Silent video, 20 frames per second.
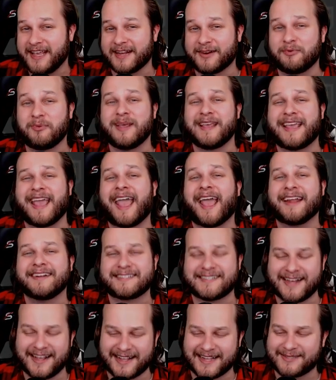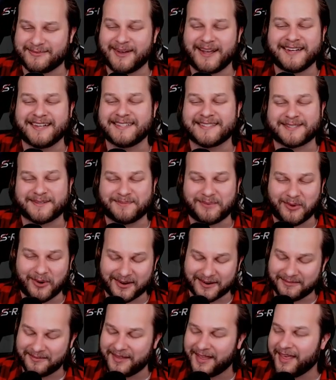He had a weak handshake. That's why I didn't
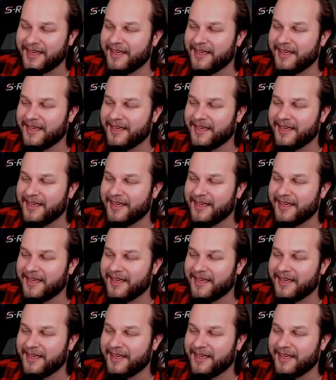support him.